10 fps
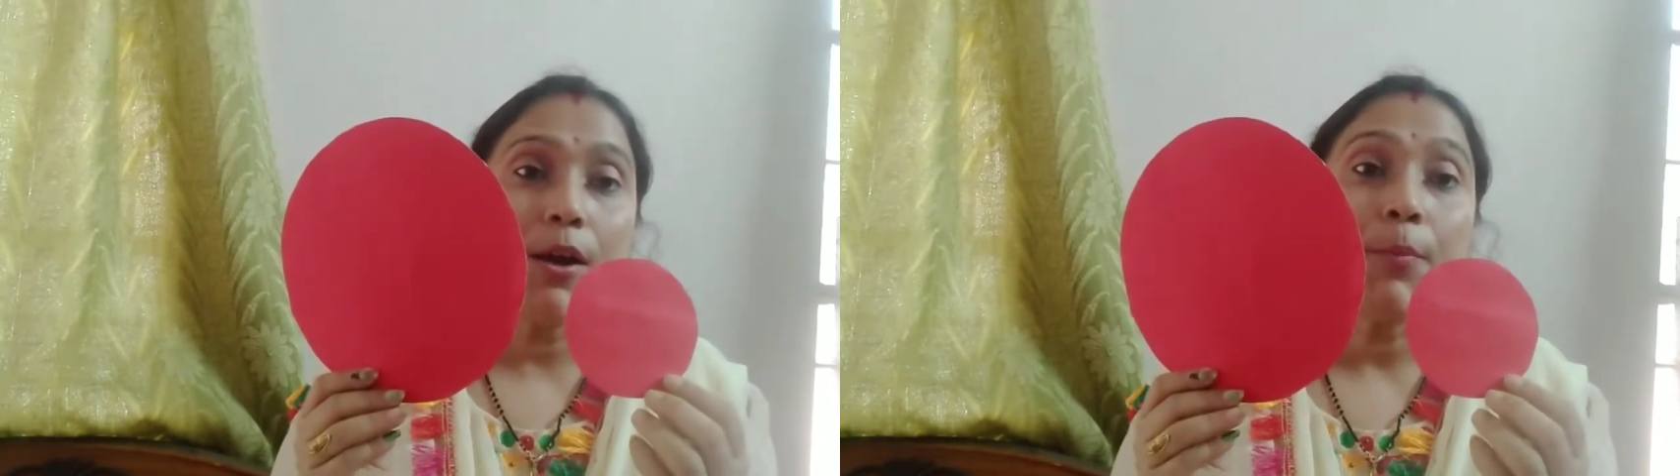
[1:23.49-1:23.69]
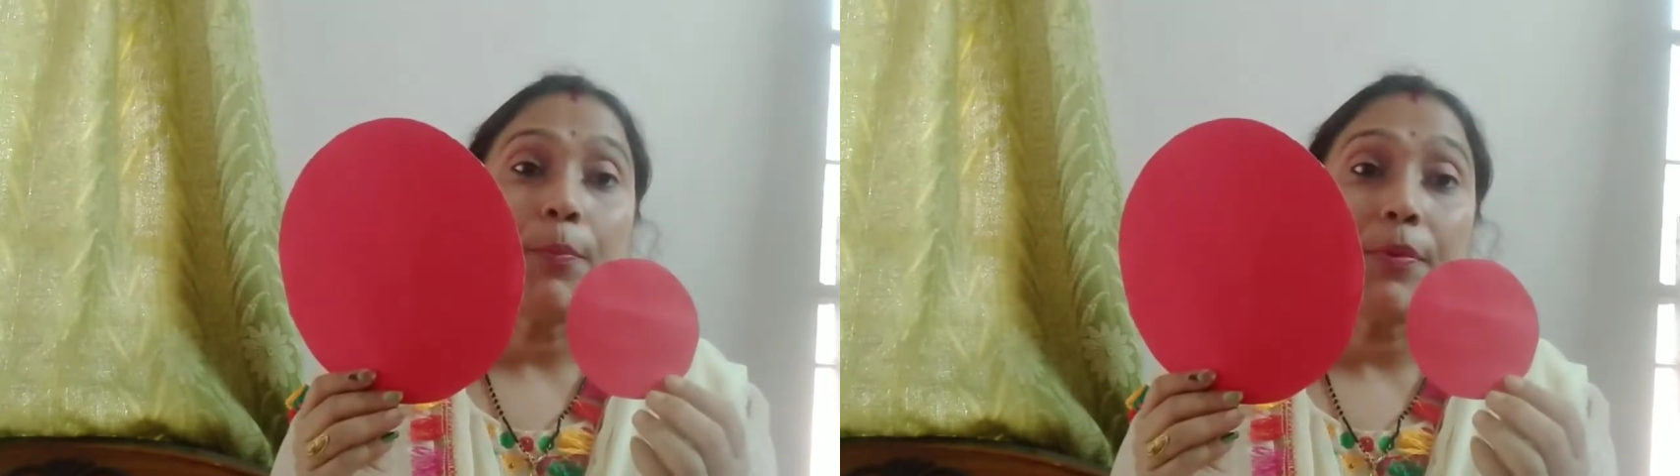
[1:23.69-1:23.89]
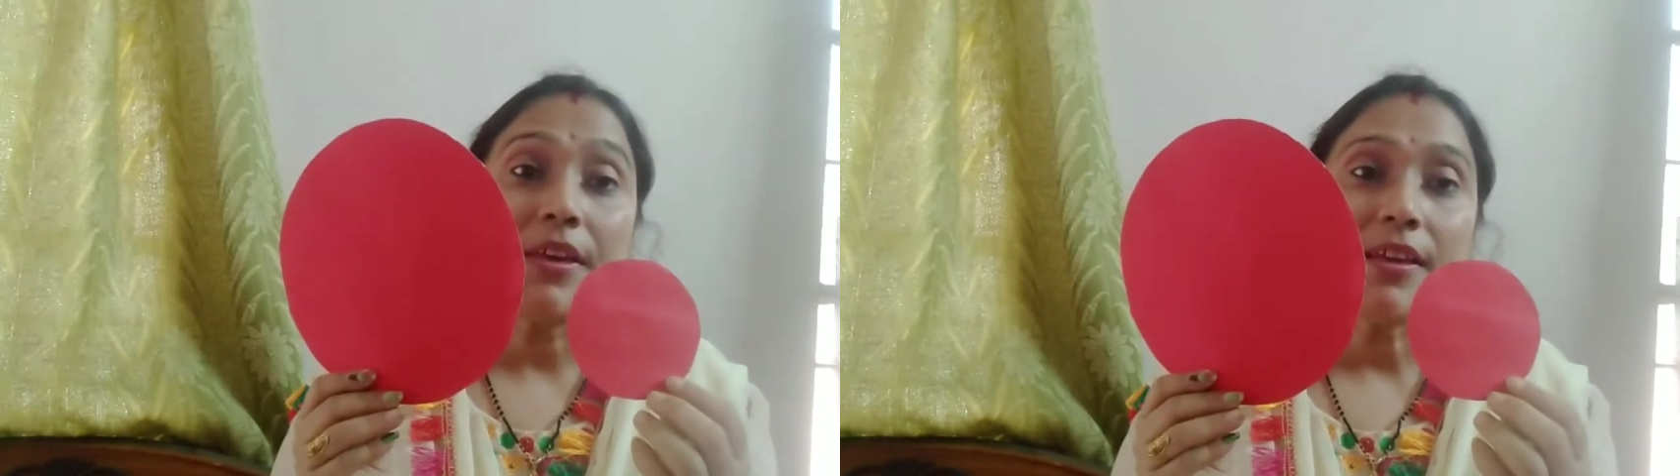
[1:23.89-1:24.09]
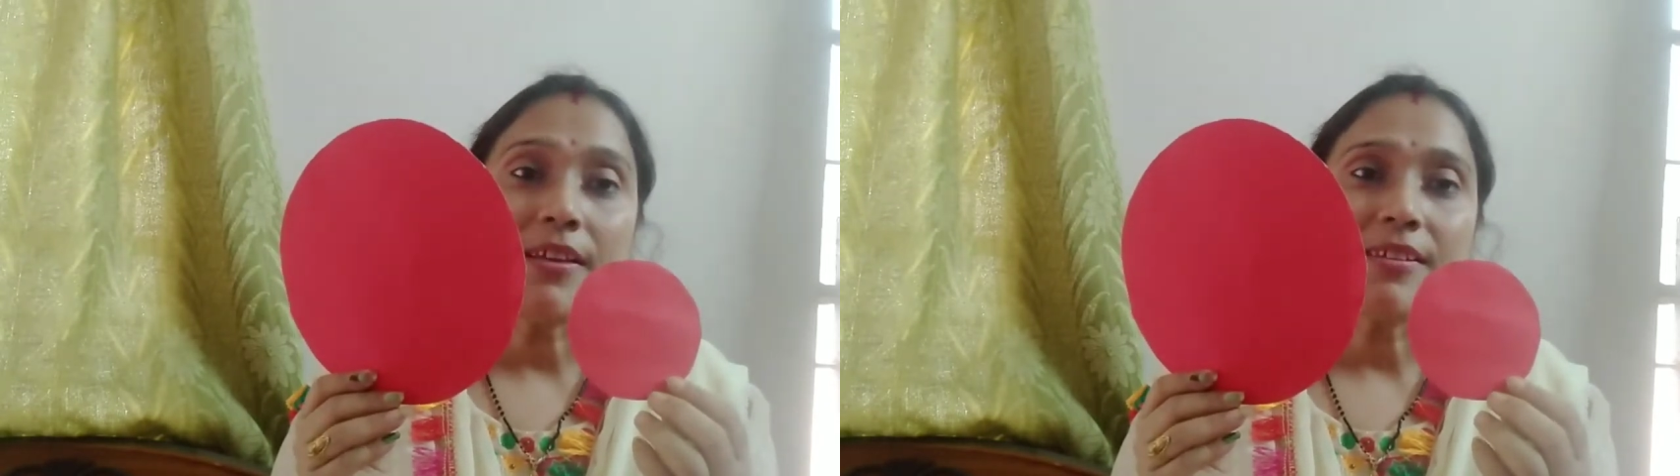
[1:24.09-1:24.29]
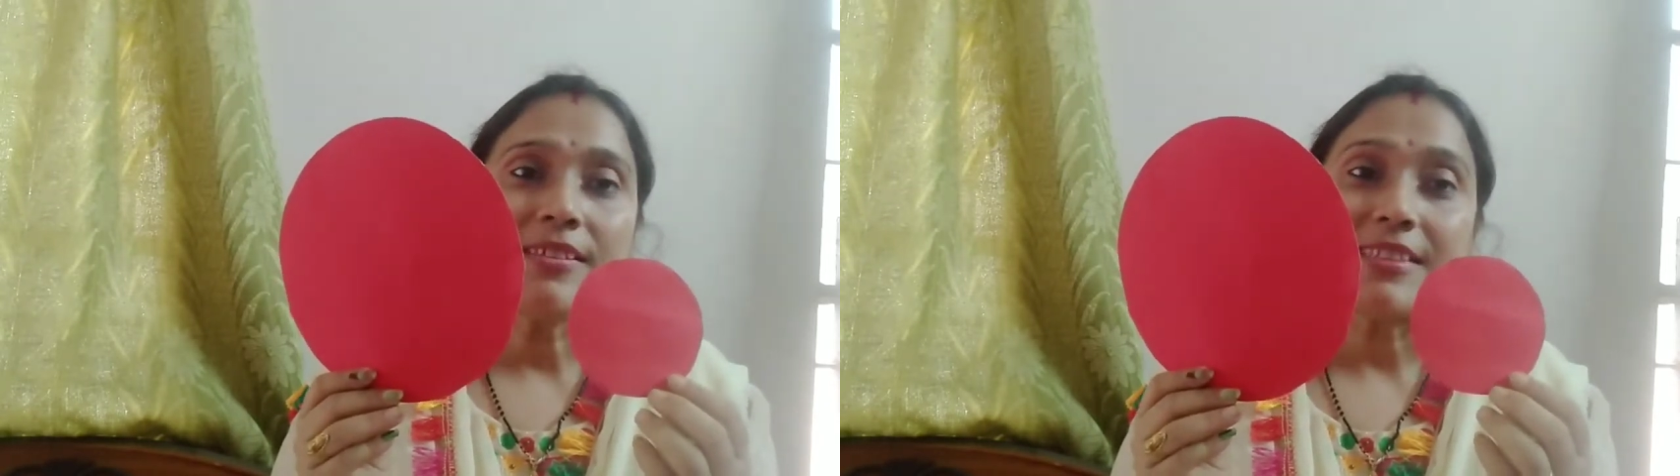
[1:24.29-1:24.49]
a
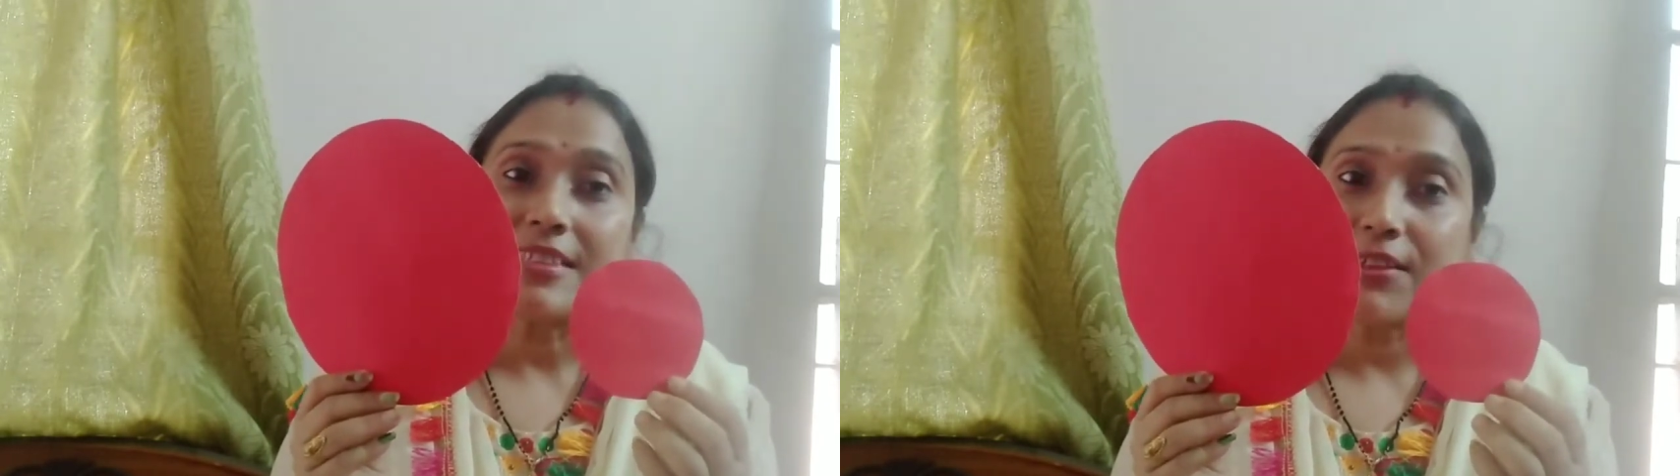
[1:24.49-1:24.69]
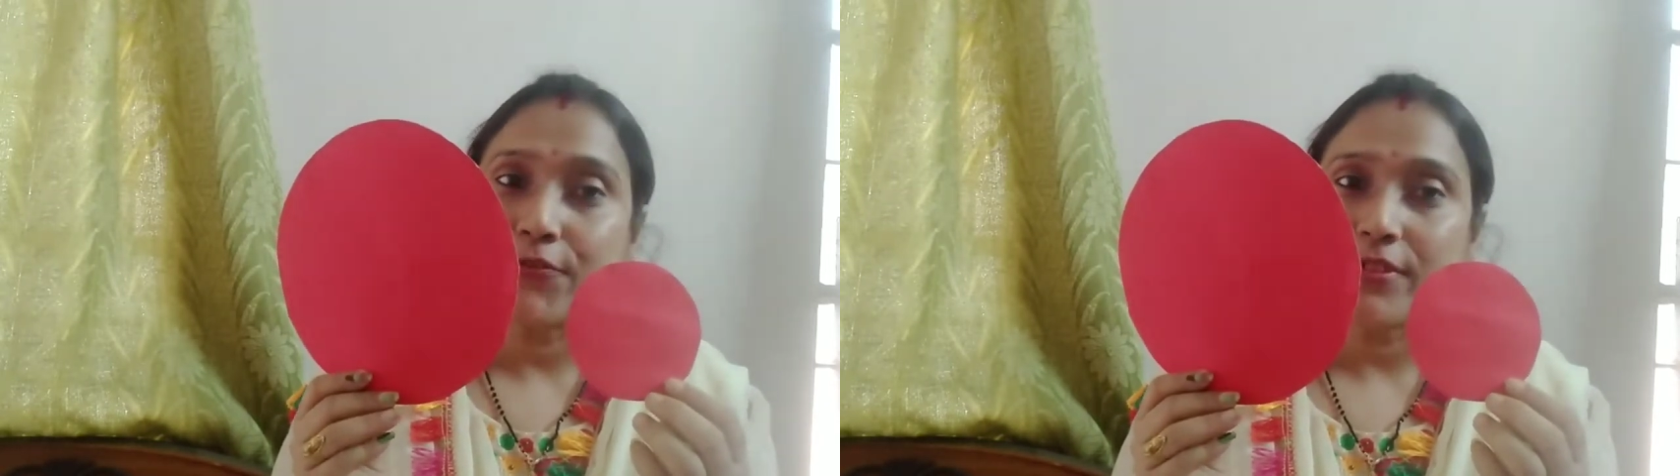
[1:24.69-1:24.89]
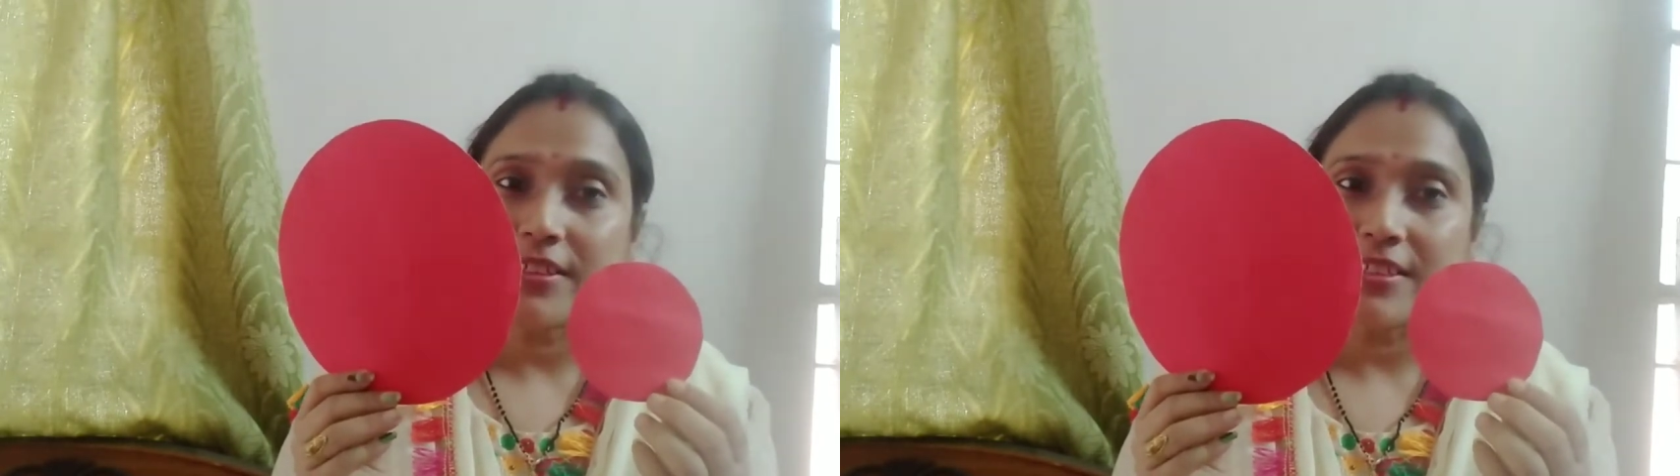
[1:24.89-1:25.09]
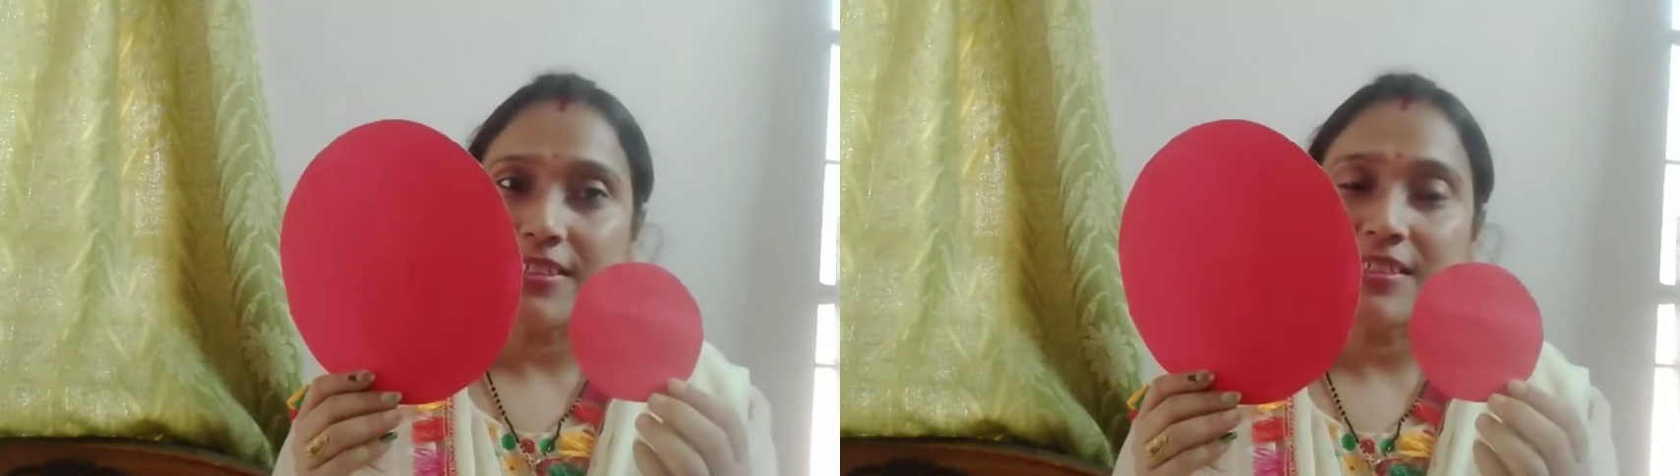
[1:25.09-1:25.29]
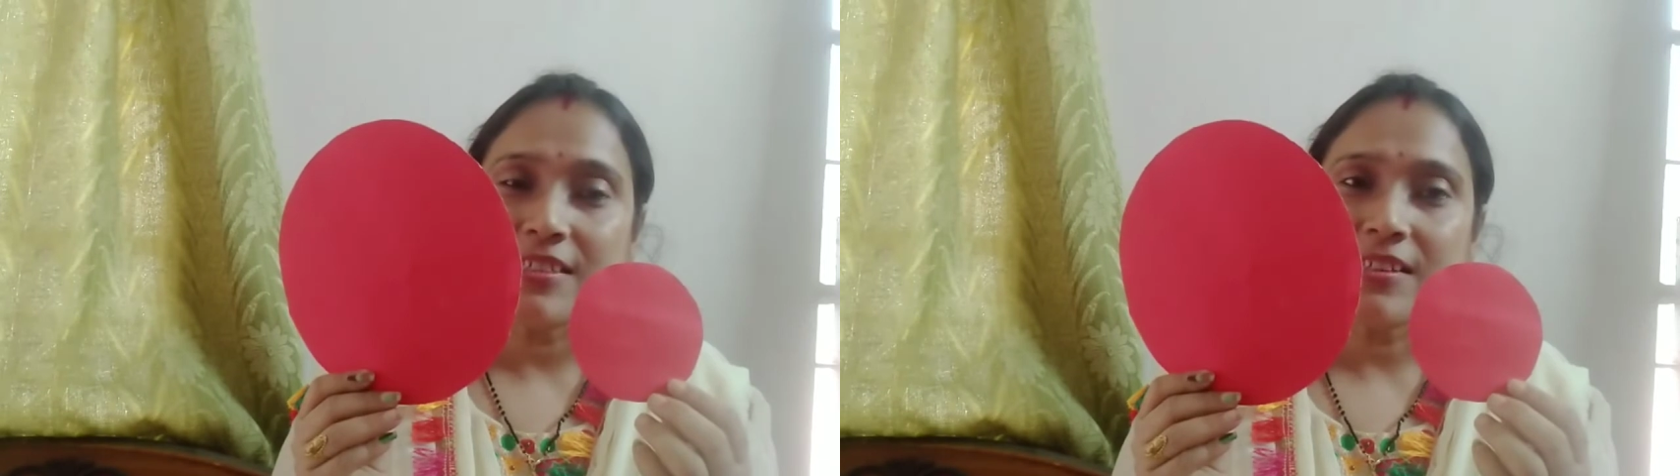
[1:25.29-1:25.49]
big
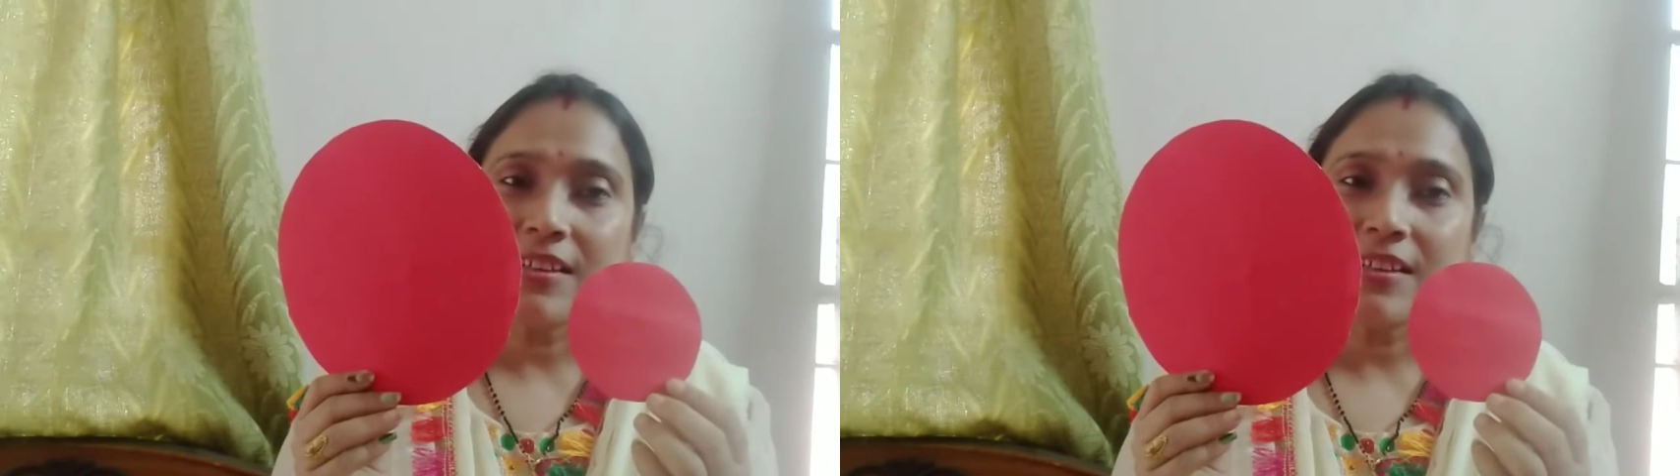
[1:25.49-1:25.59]
difference.